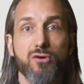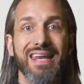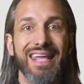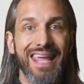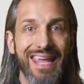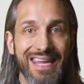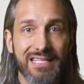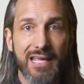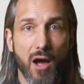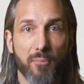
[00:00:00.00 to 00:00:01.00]
you can
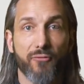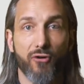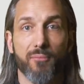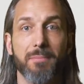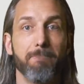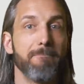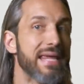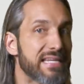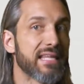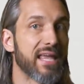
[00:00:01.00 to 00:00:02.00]
easily outperform the
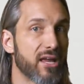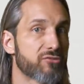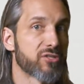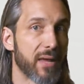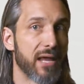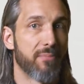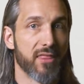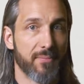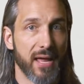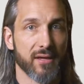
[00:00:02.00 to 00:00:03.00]
measly interest paid
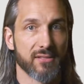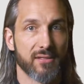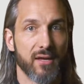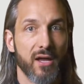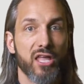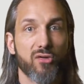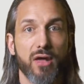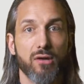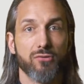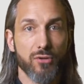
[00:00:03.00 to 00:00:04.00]
by the banks. The
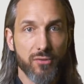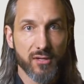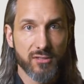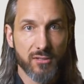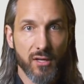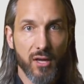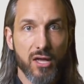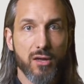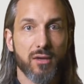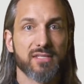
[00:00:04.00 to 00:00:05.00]
way you do this,
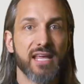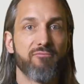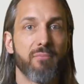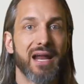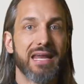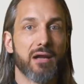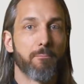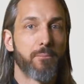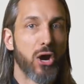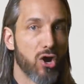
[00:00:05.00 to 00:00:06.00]
you can save money in a
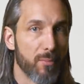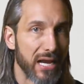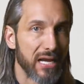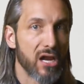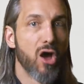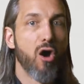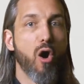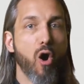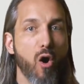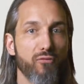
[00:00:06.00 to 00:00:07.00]
permanent,
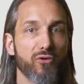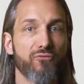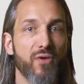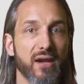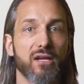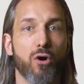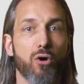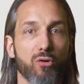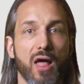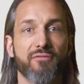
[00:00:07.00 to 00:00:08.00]
overfunded
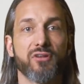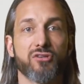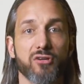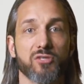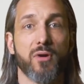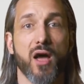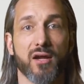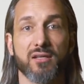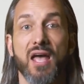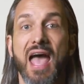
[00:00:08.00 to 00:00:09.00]
whole life insurance
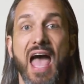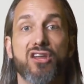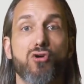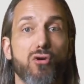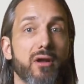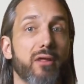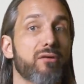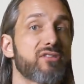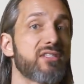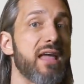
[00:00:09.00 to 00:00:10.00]
product and coordinate
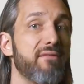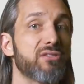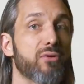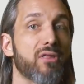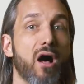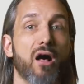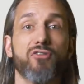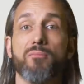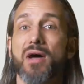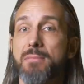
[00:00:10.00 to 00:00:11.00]
those savings with all
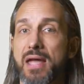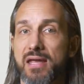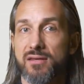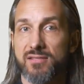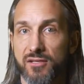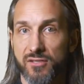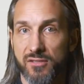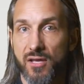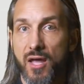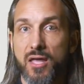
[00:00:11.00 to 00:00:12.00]
of your money-making
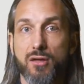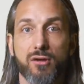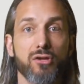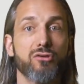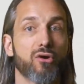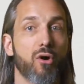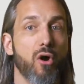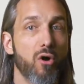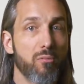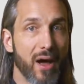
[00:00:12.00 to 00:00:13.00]
decisions. You can use your
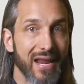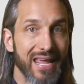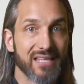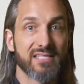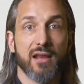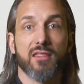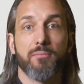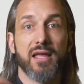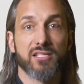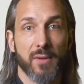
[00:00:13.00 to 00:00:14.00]
own money instead of the
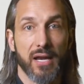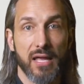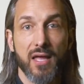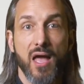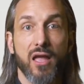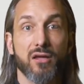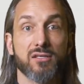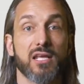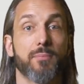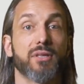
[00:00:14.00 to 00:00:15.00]
bank's money. You
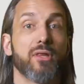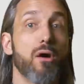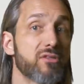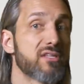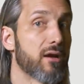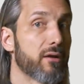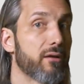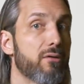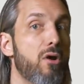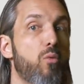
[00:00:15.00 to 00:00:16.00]
can set up a loan
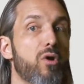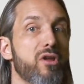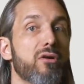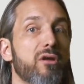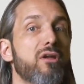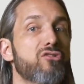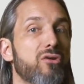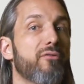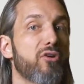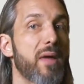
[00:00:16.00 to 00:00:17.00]
scenario where you're in
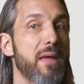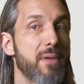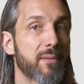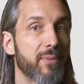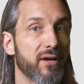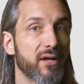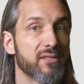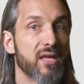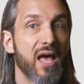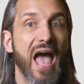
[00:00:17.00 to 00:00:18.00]
control of your payback
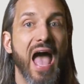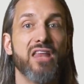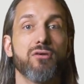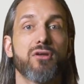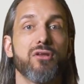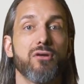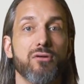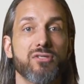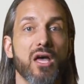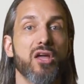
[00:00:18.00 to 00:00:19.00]
periods and you can
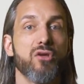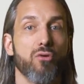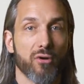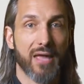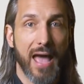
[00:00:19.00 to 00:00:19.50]
use your